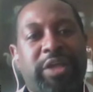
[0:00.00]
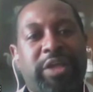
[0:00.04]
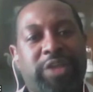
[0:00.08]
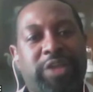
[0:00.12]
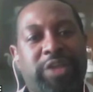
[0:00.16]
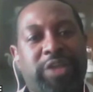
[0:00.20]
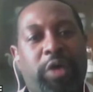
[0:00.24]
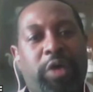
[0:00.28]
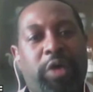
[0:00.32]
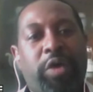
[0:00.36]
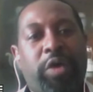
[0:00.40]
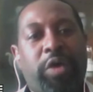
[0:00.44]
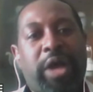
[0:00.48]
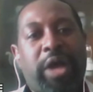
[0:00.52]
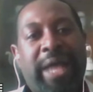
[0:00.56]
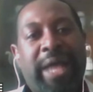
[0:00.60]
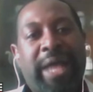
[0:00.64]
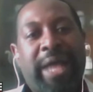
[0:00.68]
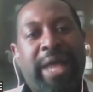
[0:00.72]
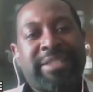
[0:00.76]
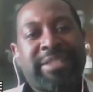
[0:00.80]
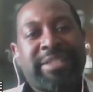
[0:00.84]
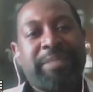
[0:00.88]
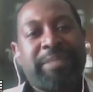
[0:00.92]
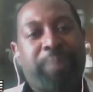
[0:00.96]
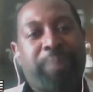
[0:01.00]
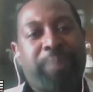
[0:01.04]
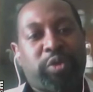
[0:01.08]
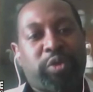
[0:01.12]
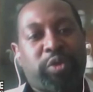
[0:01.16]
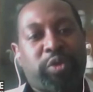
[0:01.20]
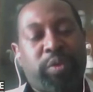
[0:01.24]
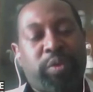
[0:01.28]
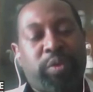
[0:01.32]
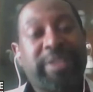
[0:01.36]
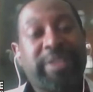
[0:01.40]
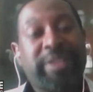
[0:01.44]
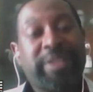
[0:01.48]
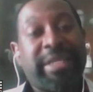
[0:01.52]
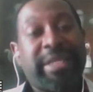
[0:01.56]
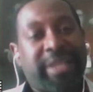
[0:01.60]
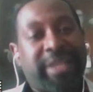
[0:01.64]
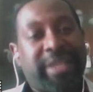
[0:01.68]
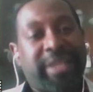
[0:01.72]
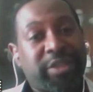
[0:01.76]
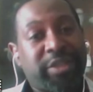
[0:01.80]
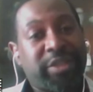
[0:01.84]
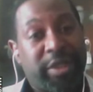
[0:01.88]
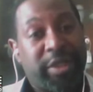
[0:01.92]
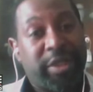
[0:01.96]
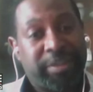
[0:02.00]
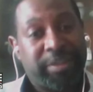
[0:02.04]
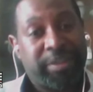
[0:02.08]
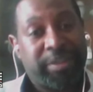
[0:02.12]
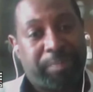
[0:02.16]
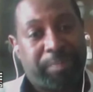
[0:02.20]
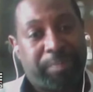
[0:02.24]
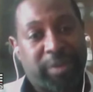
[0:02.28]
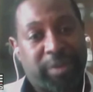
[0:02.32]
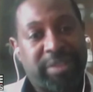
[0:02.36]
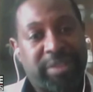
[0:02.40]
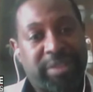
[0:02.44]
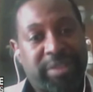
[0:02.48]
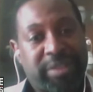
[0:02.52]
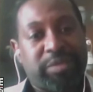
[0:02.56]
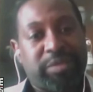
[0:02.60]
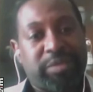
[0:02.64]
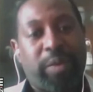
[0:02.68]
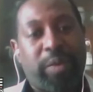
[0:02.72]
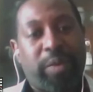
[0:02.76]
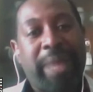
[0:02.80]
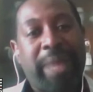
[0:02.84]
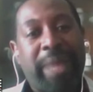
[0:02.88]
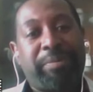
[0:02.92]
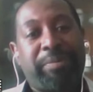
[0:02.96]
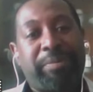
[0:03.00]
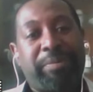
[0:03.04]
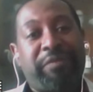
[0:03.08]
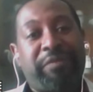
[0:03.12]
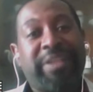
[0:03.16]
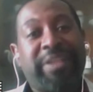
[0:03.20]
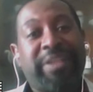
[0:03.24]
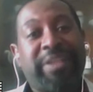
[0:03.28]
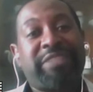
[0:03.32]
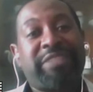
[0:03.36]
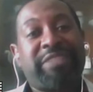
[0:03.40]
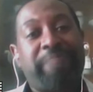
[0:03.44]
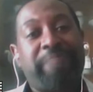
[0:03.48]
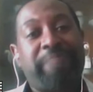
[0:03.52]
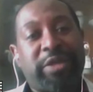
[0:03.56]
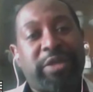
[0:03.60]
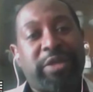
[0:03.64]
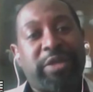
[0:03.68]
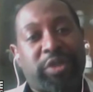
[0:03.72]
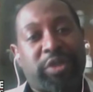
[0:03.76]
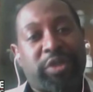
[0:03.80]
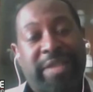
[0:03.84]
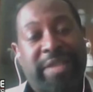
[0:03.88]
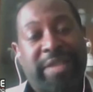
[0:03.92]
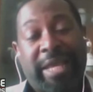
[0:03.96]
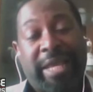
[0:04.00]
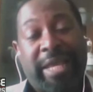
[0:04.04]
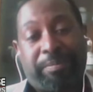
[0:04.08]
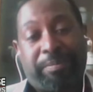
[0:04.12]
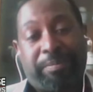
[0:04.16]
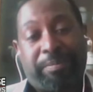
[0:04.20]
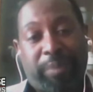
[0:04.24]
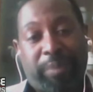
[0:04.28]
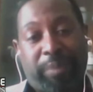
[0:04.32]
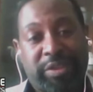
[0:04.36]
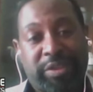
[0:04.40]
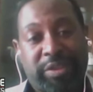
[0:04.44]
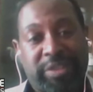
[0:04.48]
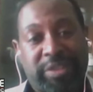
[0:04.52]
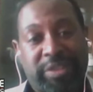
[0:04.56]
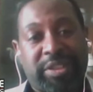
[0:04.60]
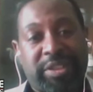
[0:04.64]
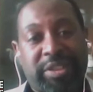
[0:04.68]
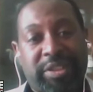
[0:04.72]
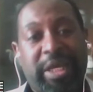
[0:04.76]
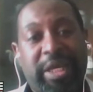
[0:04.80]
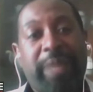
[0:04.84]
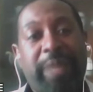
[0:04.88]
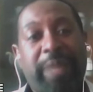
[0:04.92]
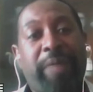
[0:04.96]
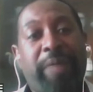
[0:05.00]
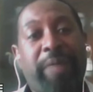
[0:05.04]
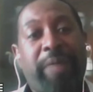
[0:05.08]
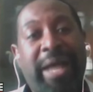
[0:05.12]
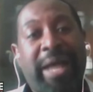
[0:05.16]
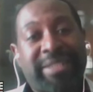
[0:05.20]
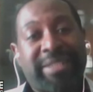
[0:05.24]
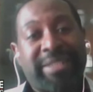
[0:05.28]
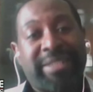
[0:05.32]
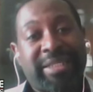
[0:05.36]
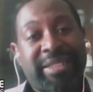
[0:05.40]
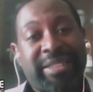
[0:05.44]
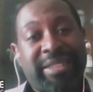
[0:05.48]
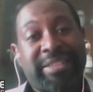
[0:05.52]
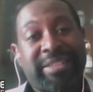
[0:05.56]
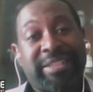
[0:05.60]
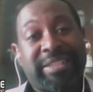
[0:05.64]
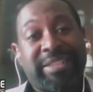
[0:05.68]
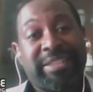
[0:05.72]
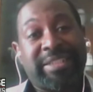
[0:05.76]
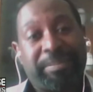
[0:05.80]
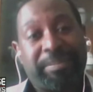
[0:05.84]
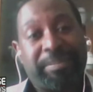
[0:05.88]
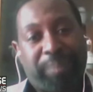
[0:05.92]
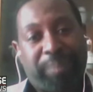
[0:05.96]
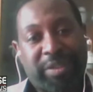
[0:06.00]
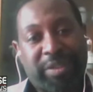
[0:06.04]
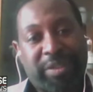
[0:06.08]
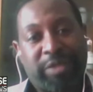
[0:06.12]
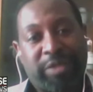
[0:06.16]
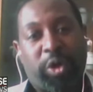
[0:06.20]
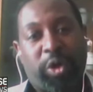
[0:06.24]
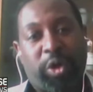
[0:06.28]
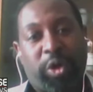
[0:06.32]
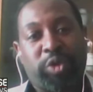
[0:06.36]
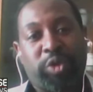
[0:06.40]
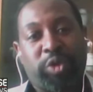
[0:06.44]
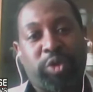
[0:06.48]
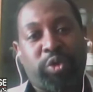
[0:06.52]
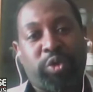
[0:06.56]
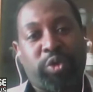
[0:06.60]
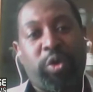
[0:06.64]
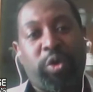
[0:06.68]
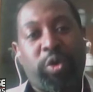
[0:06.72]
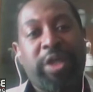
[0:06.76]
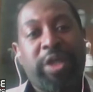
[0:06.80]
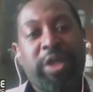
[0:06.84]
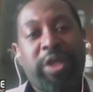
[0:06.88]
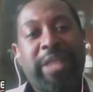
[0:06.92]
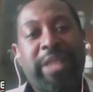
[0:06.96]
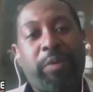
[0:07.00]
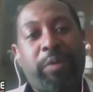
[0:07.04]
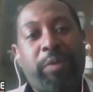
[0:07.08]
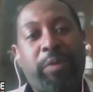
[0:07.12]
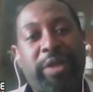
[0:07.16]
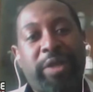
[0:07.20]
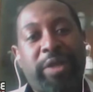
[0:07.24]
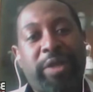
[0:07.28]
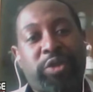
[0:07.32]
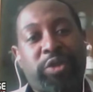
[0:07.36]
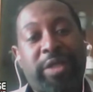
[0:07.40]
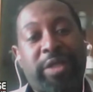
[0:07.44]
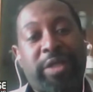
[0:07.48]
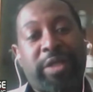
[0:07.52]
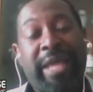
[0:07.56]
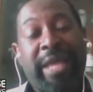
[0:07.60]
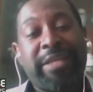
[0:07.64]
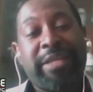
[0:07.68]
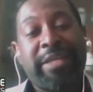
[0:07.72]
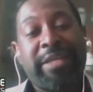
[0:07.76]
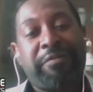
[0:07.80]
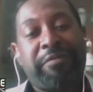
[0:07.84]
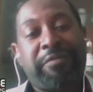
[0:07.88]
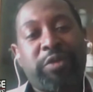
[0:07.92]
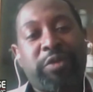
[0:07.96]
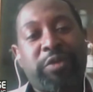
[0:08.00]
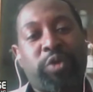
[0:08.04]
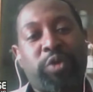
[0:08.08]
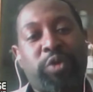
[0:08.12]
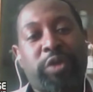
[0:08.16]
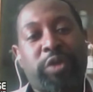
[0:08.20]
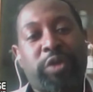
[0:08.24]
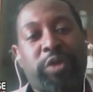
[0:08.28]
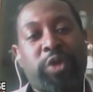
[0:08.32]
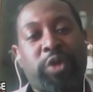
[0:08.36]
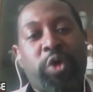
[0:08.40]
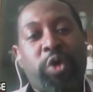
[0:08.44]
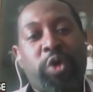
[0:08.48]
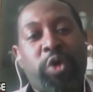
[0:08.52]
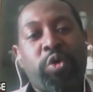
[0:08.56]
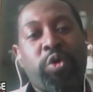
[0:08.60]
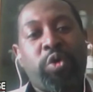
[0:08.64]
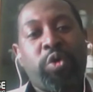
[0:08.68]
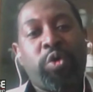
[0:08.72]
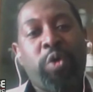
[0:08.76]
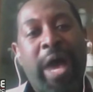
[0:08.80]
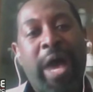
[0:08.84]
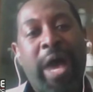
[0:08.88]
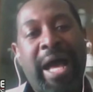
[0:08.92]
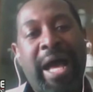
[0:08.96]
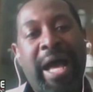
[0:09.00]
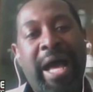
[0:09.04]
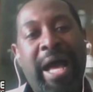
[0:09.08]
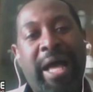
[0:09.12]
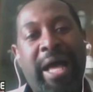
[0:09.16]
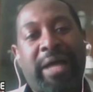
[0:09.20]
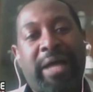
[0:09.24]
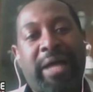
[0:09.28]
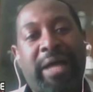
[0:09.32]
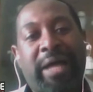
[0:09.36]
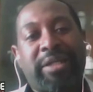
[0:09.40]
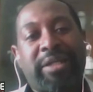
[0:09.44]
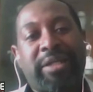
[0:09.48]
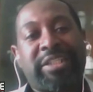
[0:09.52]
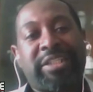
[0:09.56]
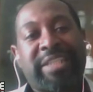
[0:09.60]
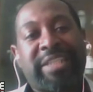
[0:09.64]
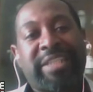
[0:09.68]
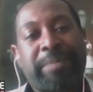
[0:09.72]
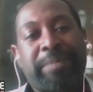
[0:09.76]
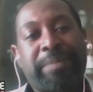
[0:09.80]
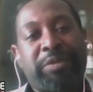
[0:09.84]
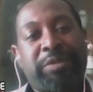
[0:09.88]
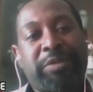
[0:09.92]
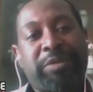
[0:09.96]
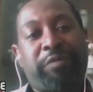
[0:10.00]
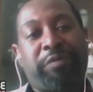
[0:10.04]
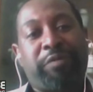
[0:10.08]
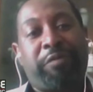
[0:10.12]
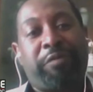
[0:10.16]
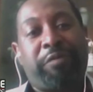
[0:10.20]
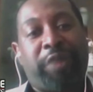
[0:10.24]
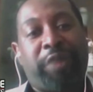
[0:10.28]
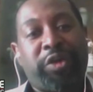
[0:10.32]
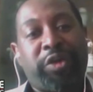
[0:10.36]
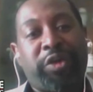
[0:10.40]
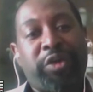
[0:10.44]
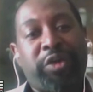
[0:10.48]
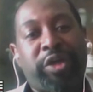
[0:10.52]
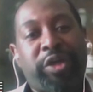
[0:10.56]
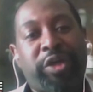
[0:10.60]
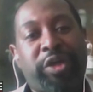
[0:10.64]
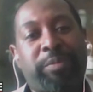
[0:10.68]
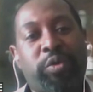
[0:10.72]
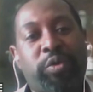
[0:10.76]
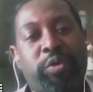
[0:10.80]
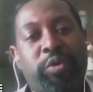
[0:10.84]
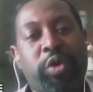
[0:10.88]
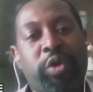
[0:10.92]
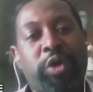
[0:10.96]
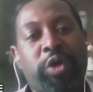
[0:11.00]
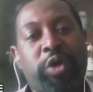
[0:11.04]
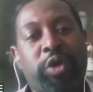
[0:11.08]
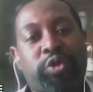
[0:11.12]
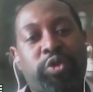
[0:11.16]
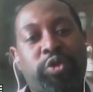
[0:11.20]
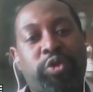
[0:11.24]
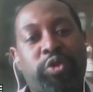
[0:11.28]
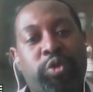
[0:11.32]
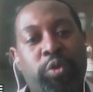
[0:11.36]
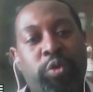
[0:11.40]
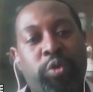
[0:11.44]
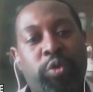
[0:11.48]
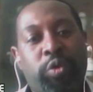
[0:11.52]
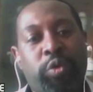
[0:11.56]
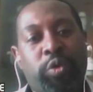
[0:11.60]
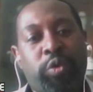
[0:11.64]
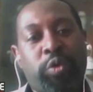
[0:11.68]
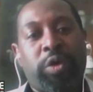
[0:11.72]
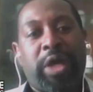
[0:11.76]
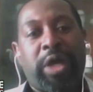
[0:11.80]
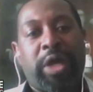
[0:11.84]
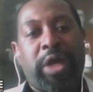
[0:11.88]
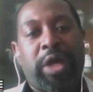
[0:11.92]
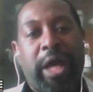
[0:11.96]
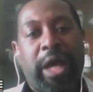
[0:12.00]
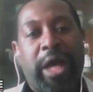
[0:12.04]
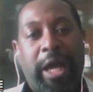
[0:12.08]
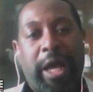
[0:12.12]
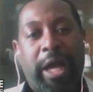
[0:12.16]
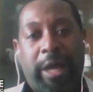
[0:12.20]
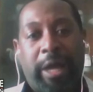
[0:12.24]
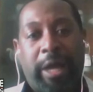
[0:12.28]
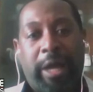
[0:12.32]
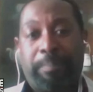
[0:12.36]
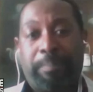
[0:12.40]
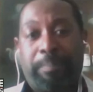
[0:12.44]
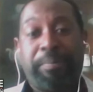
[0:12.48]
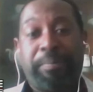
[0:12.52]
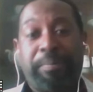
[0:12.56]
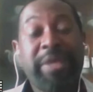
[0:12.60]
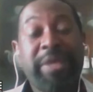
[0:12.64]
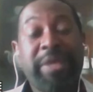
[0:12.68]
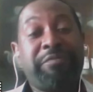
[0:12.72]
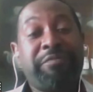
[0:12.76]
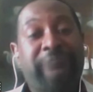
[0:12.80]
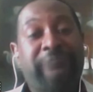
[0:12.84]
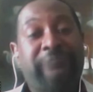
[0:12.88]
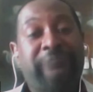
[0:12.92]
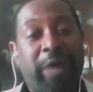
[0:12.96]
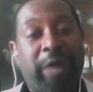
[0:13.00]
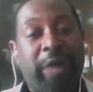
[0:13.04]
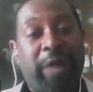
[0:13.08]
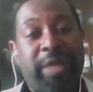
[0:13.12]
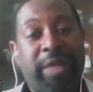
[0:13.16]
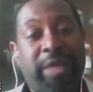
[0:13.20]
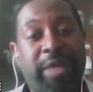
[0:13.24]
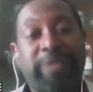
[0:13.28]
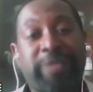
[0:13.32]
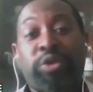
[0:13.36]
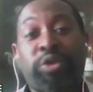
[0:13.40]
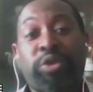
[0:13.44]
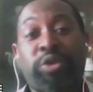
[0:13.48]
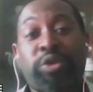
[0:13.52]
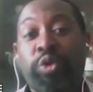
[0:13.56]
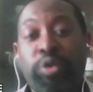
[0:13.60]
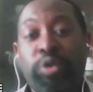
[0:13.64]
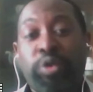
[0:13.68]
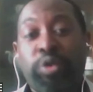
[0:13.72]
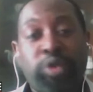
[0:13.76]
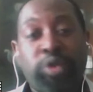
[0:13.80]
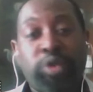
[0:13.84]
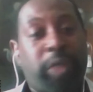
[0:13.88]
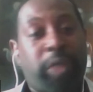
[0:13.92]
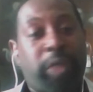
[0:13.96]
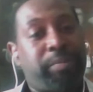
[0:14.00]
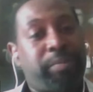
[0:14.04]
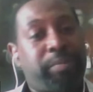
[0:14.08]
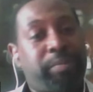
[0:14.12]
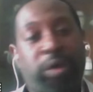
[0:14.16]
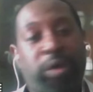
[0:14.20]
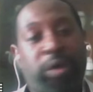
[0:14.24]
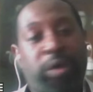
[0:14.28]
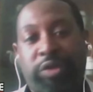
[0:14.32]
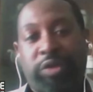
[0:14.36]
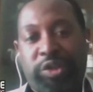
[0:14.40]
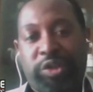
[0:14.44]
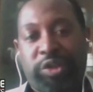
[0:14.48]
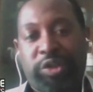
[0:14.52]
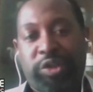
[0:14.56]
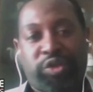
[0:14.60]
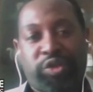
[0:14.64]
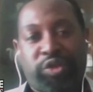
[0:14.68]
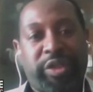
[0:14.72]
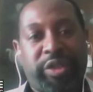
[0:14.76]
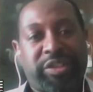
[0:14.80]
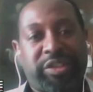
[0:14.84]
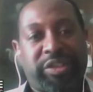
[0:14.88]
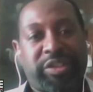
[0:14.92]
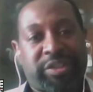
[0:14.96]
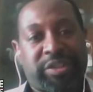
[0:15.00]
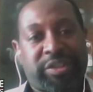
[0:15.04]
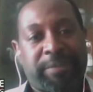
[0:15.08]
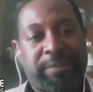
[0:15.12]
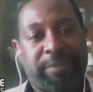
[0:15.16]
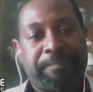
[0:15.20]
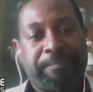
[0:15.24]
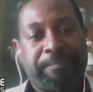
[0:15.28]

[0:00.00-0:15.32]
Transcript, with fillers: So I think both ways, education is important. Why preventive measures are important? Well, I think it is important also that we ensure that individuals who are receptive or vulnerable to uh, being violent should not be on the streets